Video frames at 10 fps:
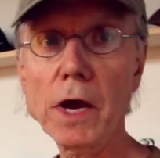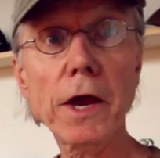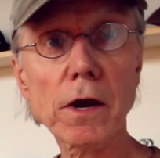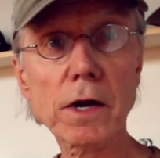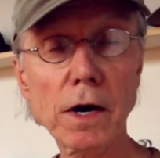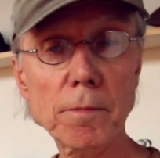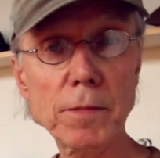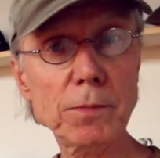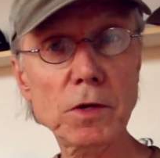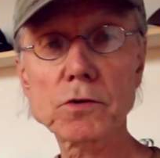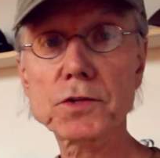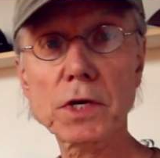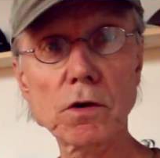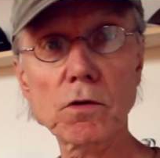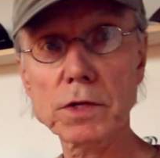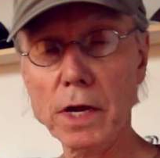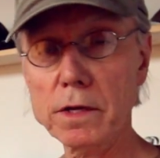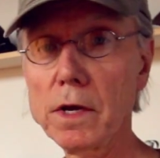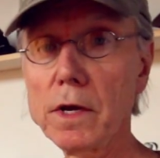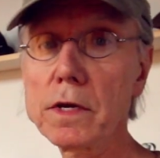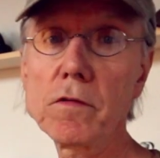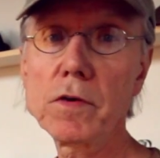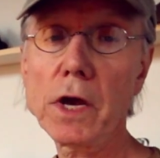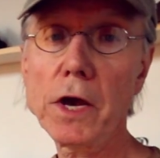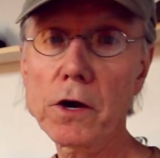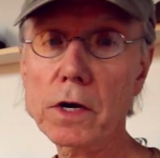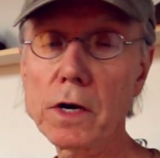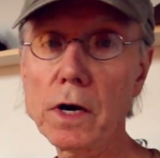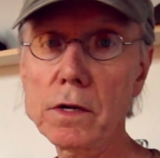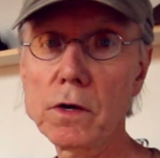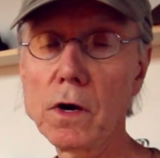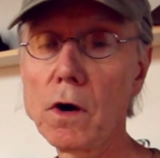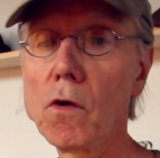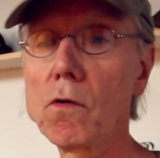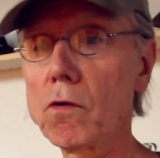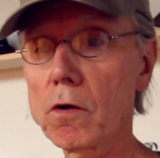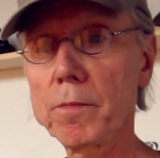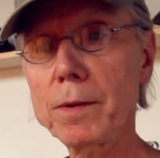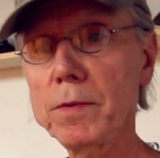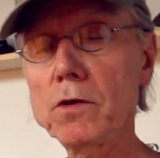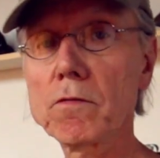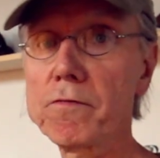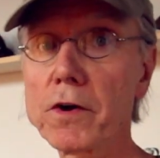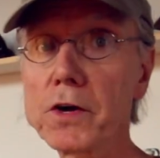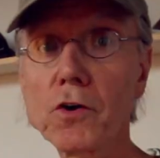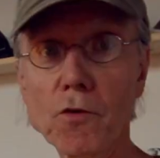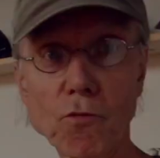a haircut, maybe you're skilled at giving a haircut, or maybe you're very good at